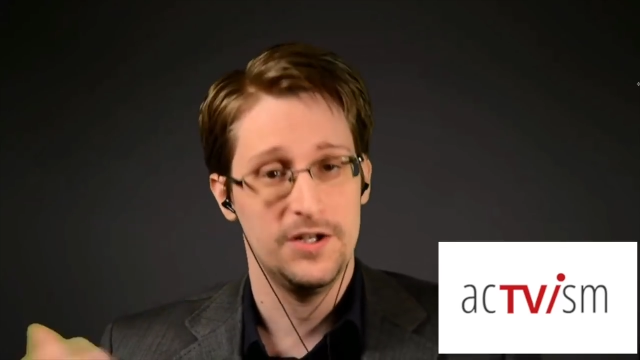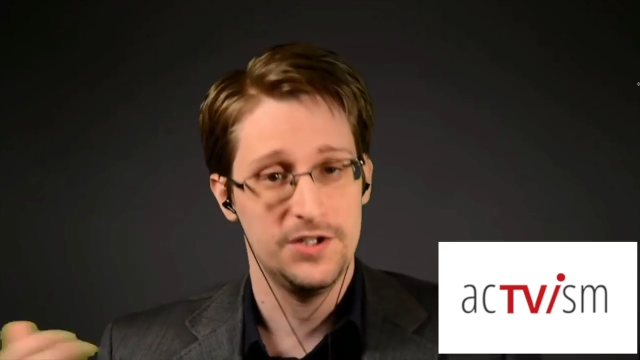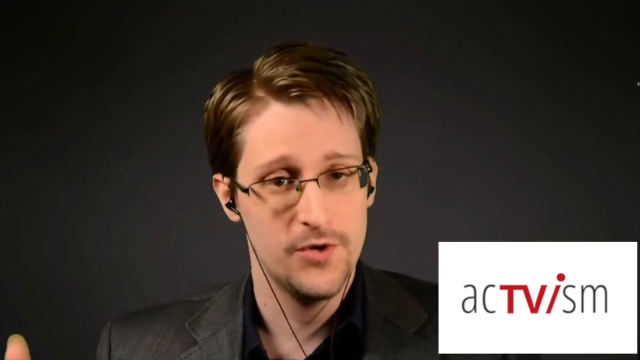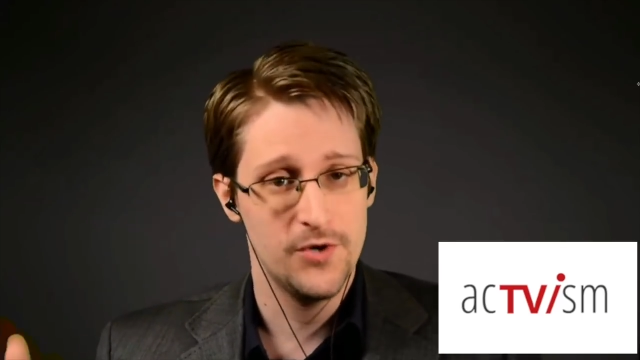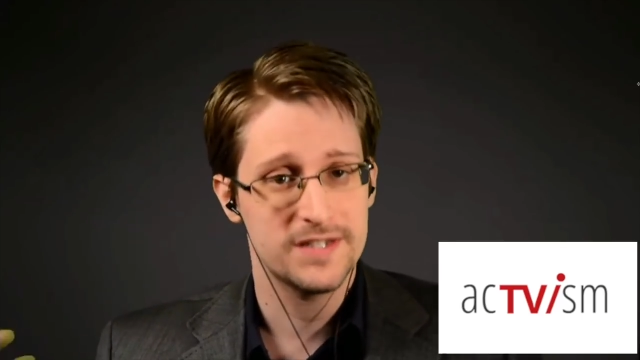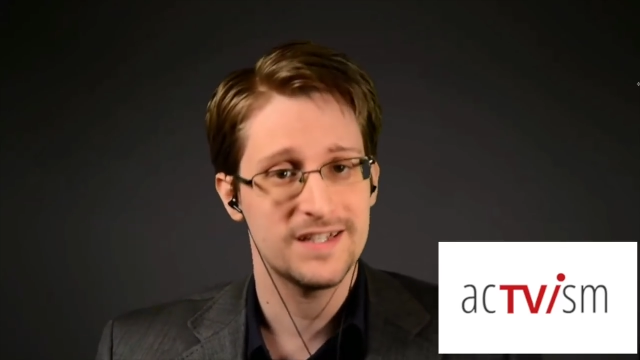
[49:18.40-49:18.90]
uh,
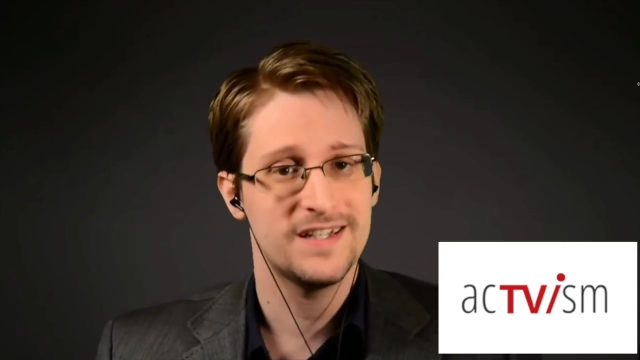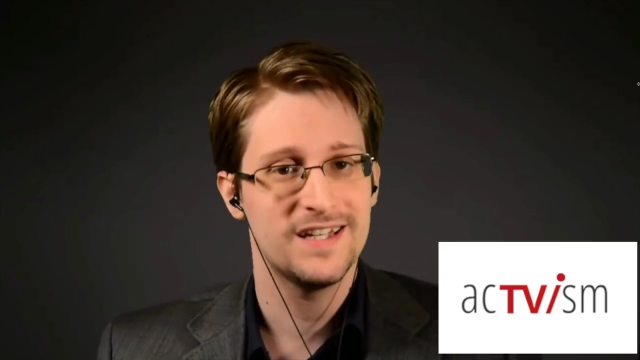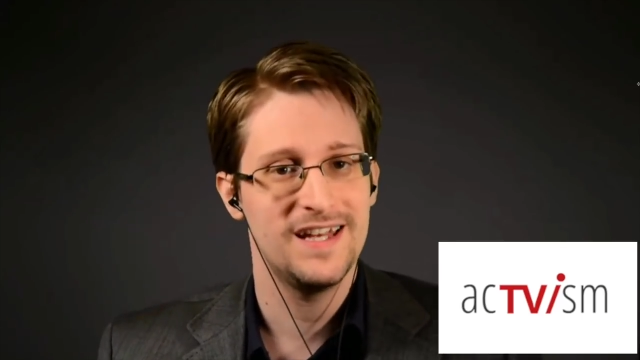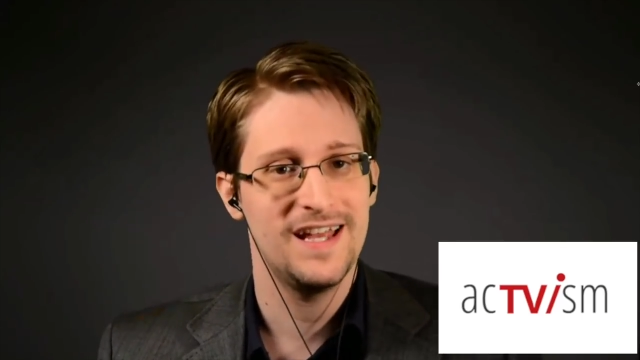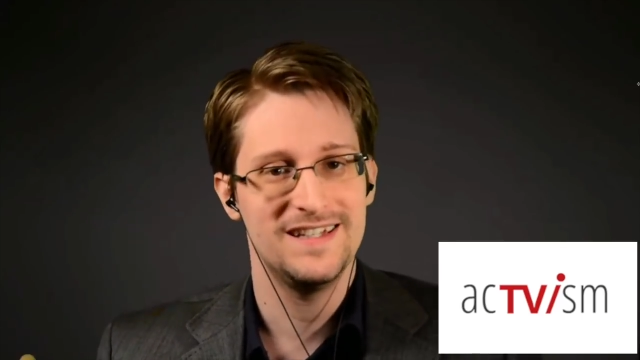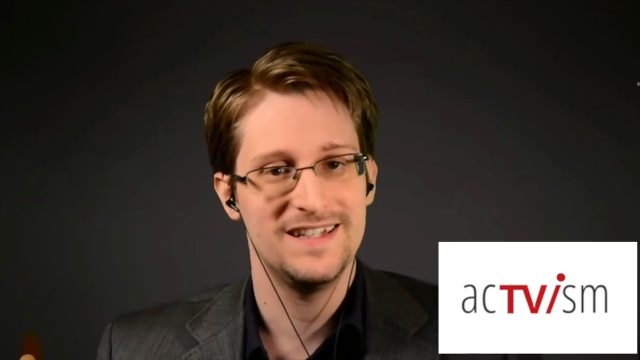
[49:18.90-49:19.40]
on
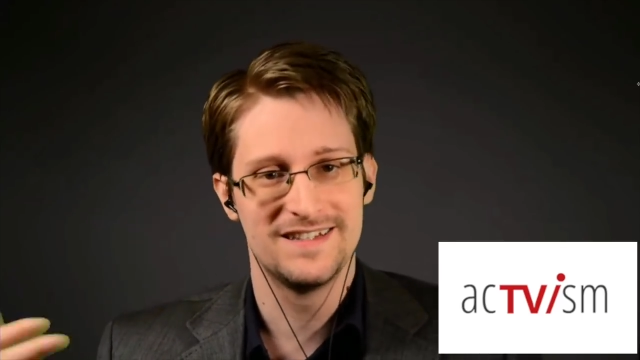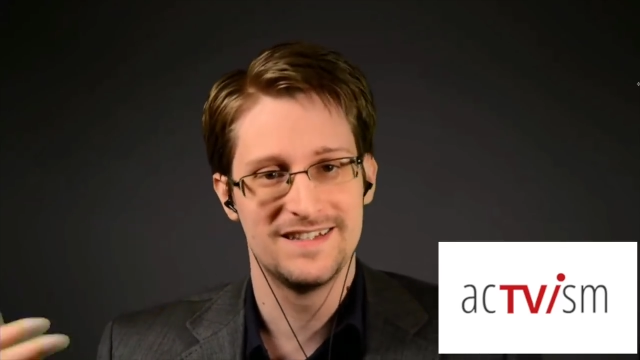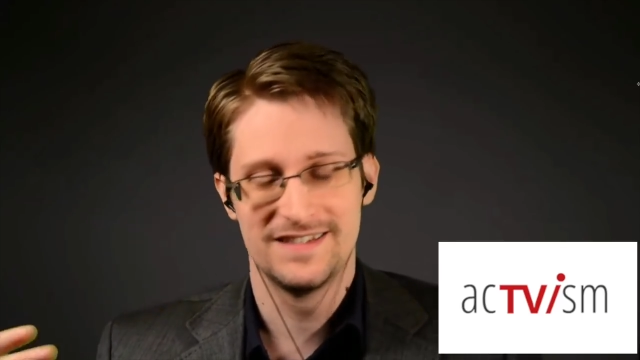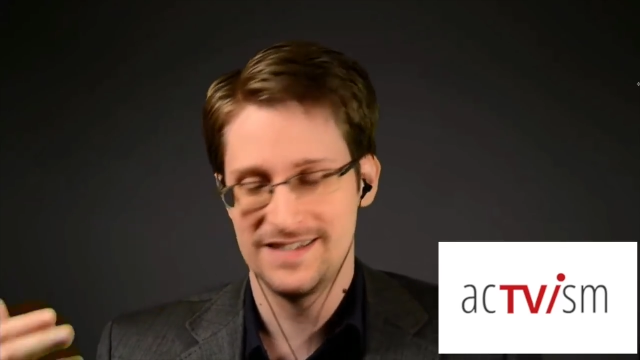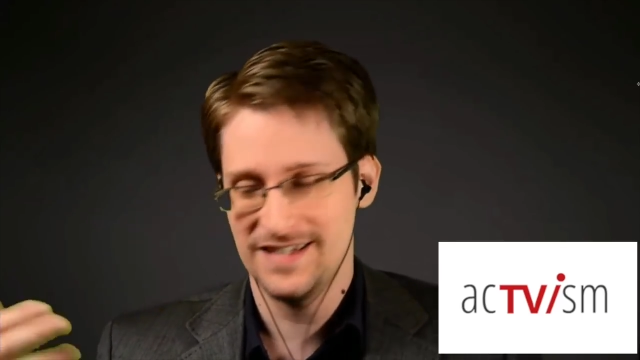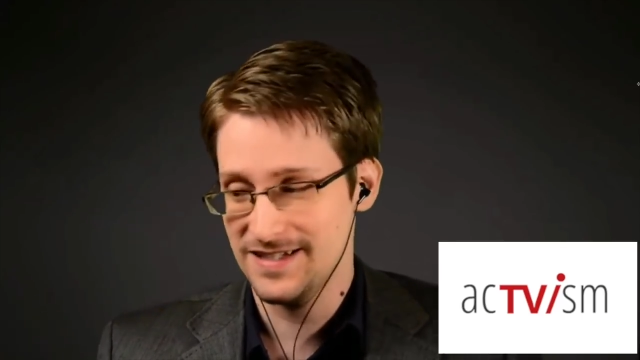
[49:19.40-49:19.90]
US and
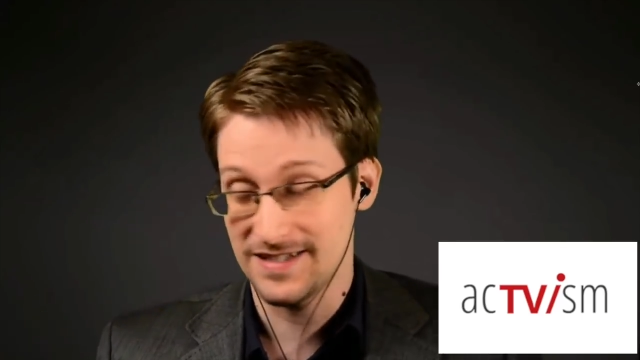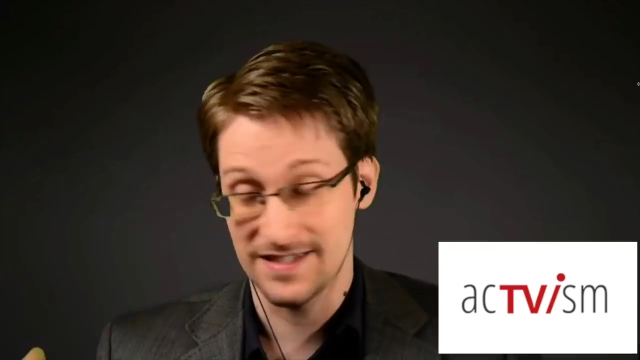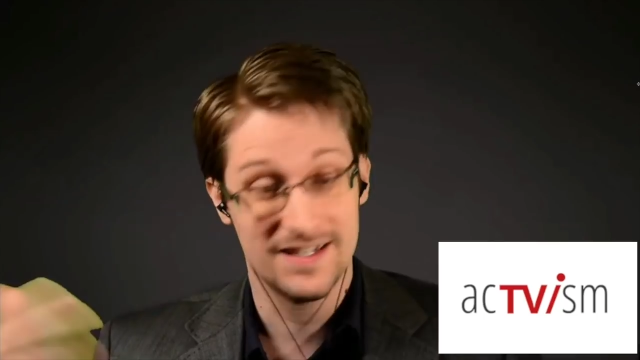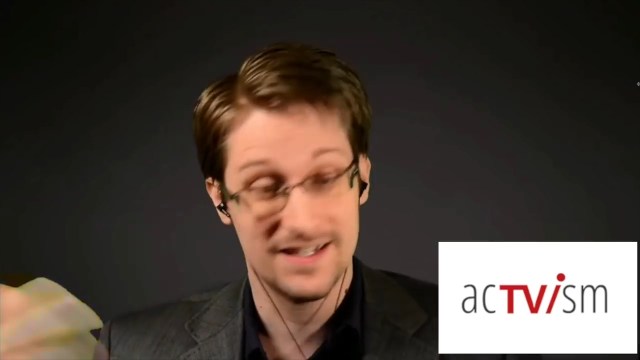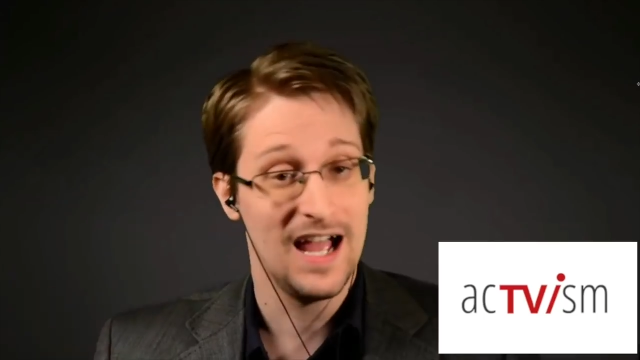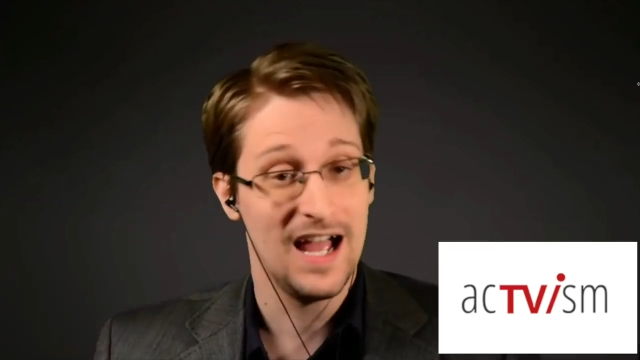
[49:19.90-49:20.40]
Canadian
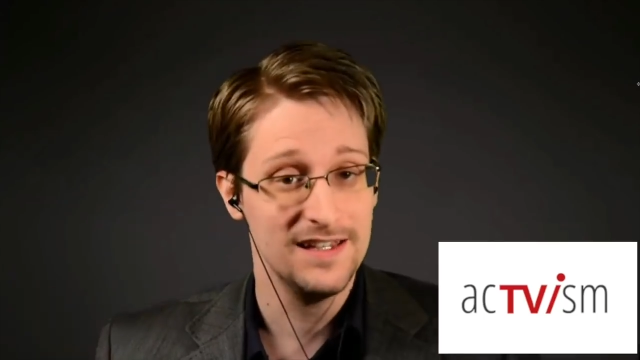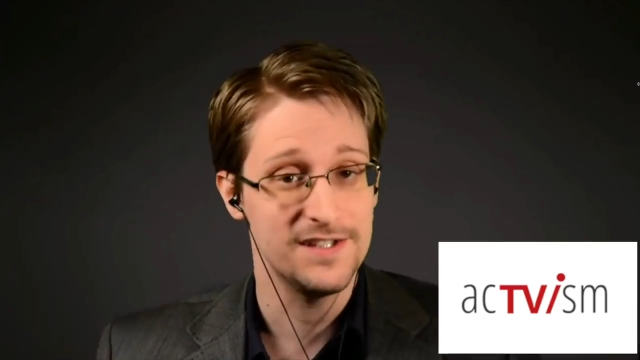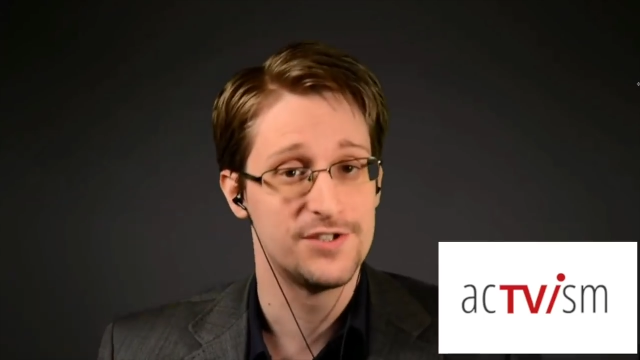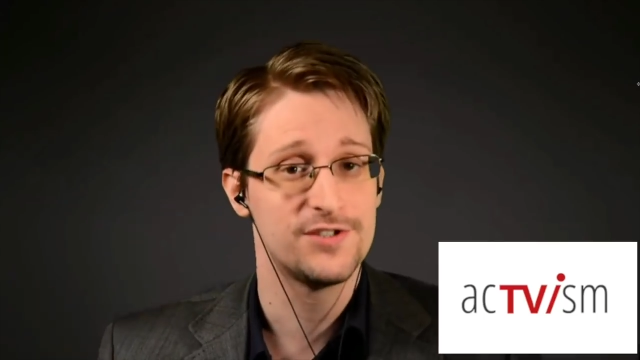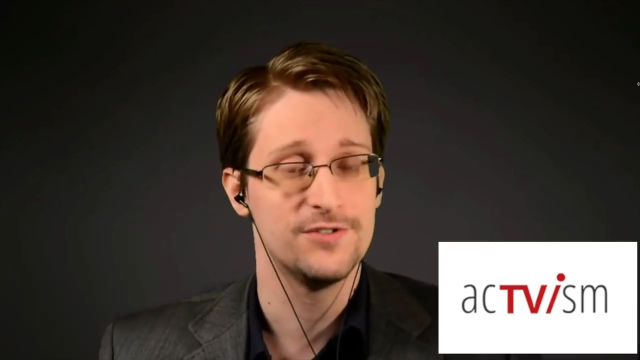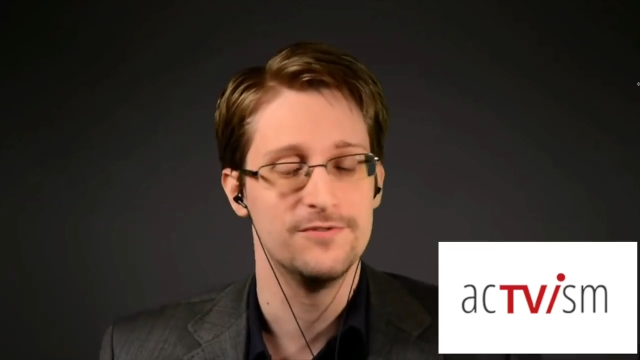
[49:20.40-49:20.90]
citizens,
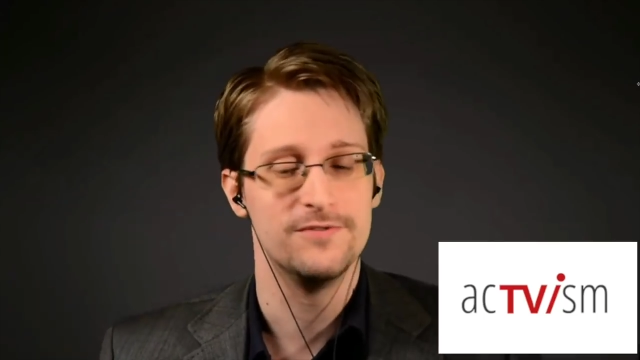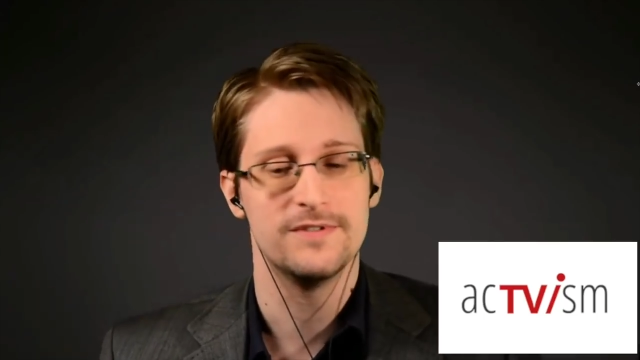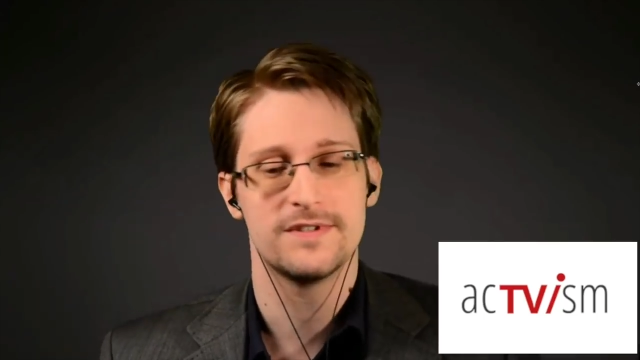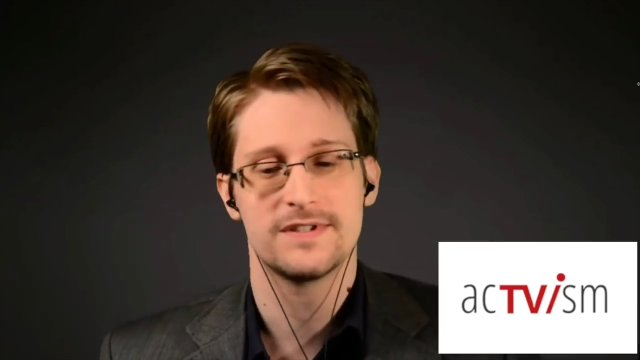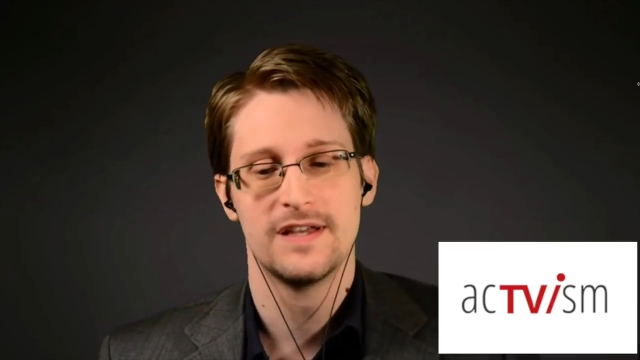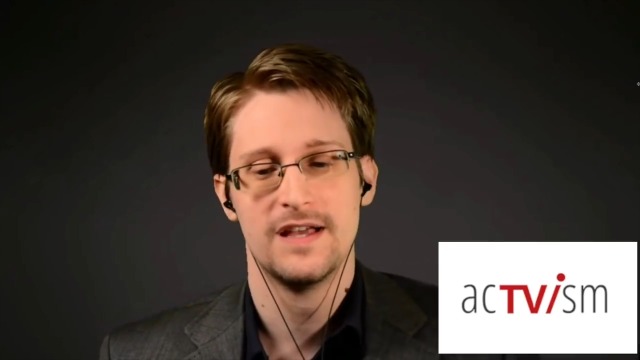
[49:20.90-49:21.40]
college
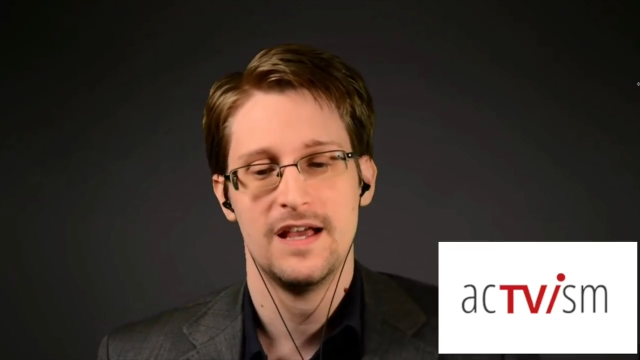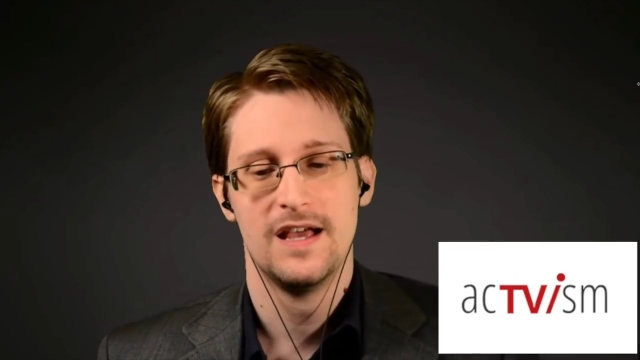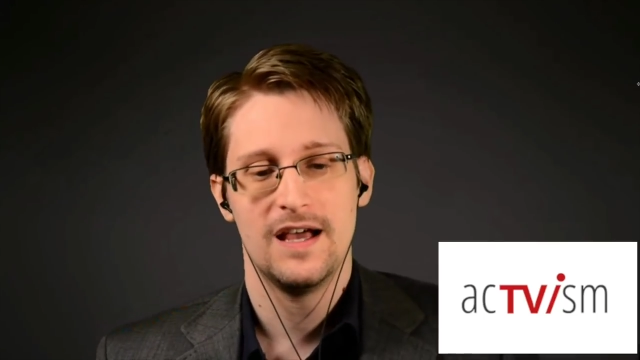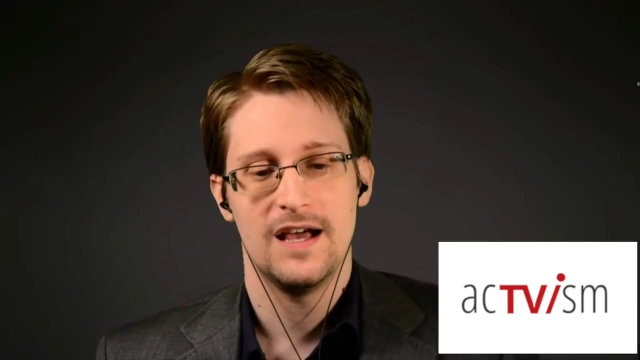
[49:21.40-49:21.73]
students,